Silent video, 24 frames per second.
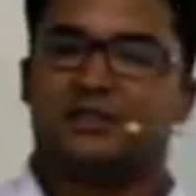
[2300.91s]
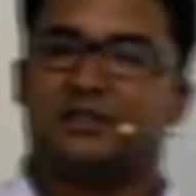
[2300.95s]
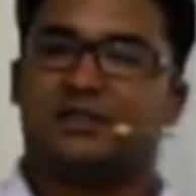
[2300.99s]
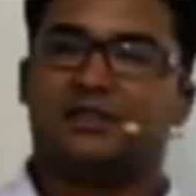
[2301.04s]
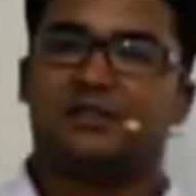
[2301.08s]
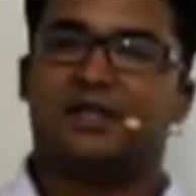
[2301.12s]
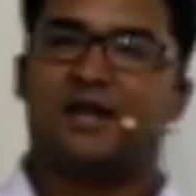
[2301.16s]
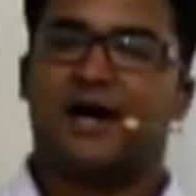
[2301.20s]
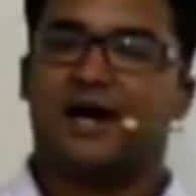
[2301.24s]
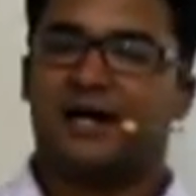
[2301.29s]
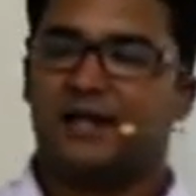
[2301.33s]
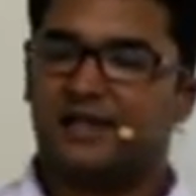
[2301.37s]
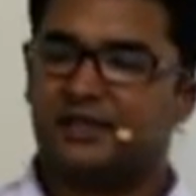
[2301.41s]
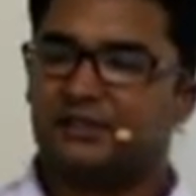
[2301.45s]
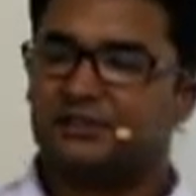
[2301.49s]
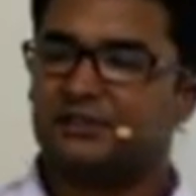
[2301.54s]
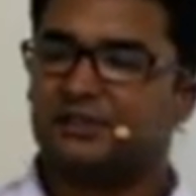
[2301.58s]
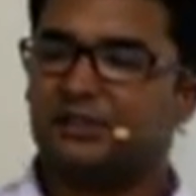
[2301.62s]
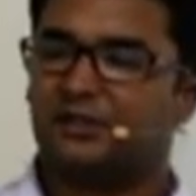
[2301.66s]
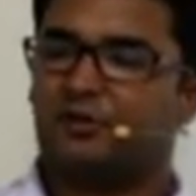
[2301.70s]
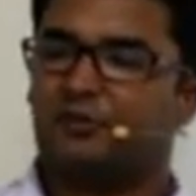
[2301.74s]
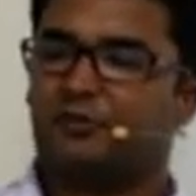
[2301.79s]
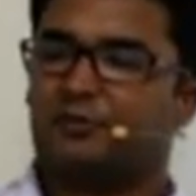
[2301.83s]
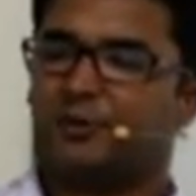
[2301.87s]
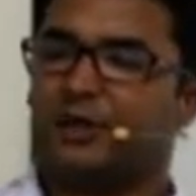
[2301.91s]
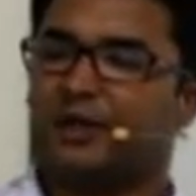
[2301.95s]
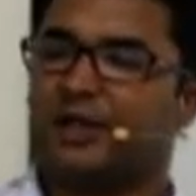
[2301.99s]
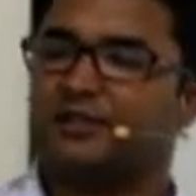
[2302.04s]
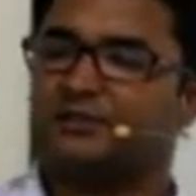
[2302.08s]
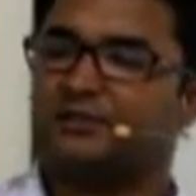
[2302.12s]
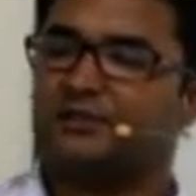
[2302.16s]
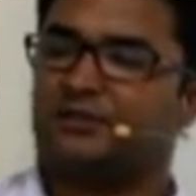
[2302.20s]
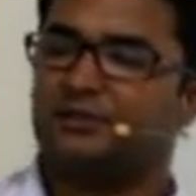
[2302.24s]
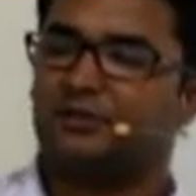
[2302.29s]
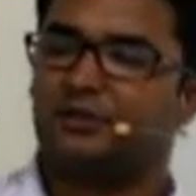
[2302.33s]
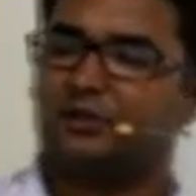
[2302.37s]
the direction of
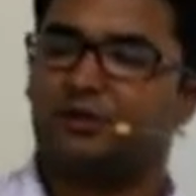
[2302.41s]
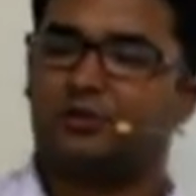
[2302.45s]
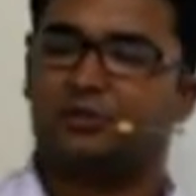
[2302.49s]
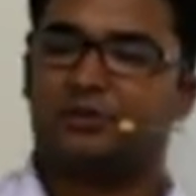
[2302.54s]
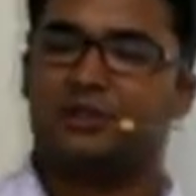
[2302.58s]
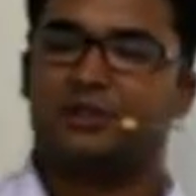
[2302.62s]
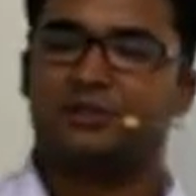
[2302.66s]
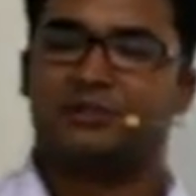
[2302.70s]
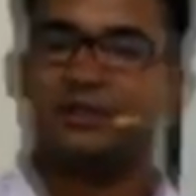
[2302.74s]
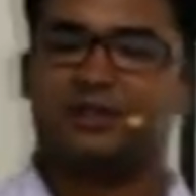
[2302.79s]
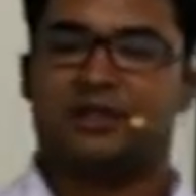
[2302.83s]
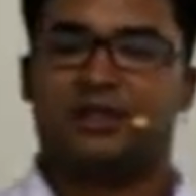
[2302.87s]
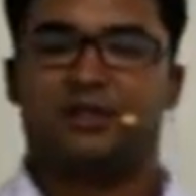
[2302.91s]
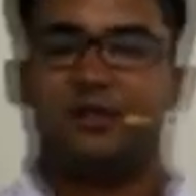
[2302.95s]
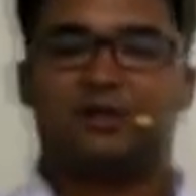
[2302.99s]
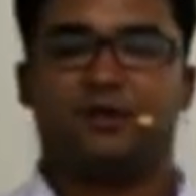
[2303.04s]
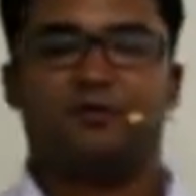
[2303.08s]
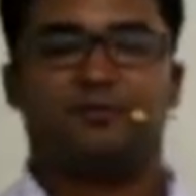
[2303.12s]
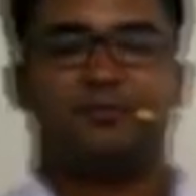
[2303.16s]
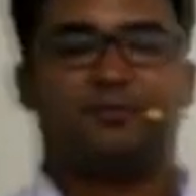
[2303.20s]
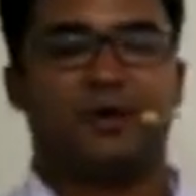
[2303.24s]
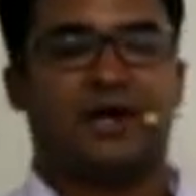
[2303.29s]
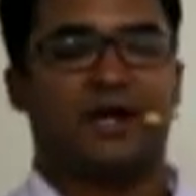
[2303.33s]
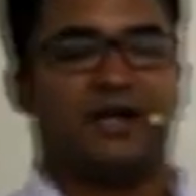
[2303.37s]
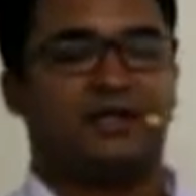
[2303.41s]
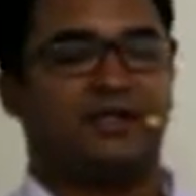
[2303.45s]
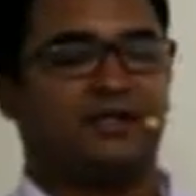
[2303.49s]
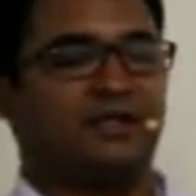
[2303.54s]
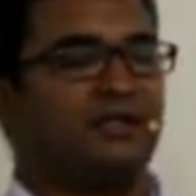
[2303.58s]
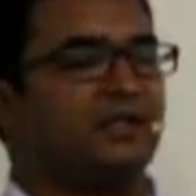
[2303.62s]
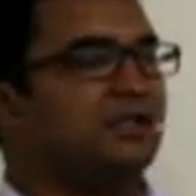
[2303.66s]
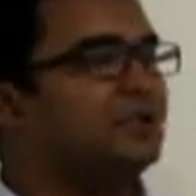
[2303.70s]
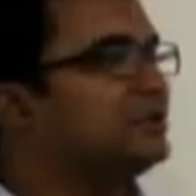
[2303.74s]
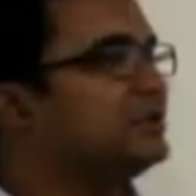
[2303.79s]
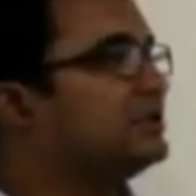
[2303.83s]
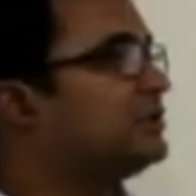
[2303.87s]
prices through the study of
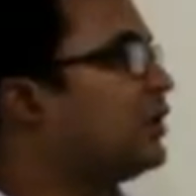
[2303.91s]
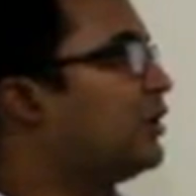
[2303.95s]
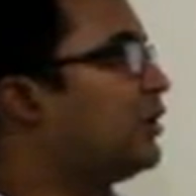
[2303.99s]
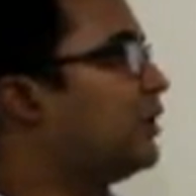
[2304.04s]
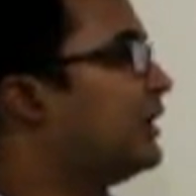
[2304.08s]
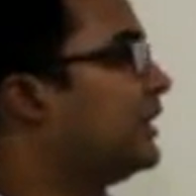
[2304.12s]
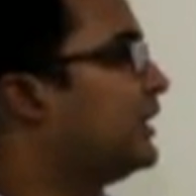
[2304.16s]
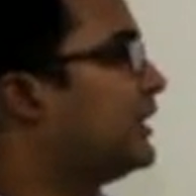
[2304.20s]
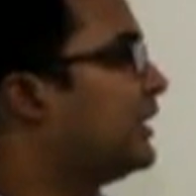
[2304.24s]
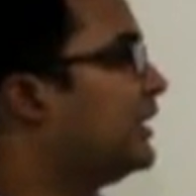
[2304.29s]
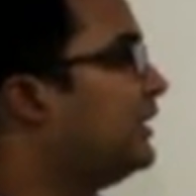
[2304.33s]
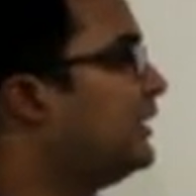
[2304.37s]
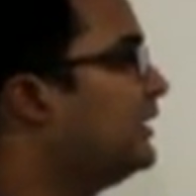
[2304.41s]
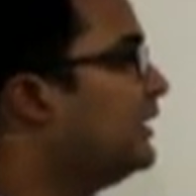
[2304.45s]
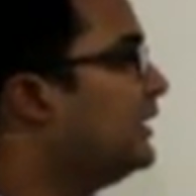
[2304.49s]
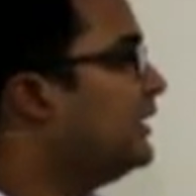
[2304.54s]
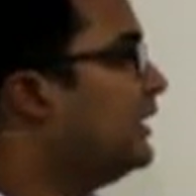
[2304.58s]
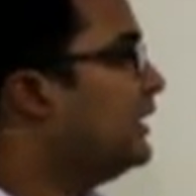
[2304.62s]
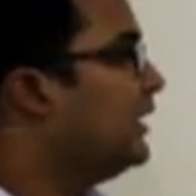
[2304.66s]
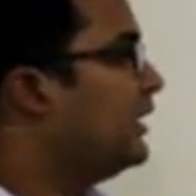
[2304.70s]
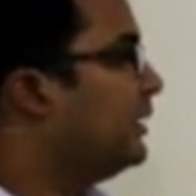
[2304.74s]
pattern and historical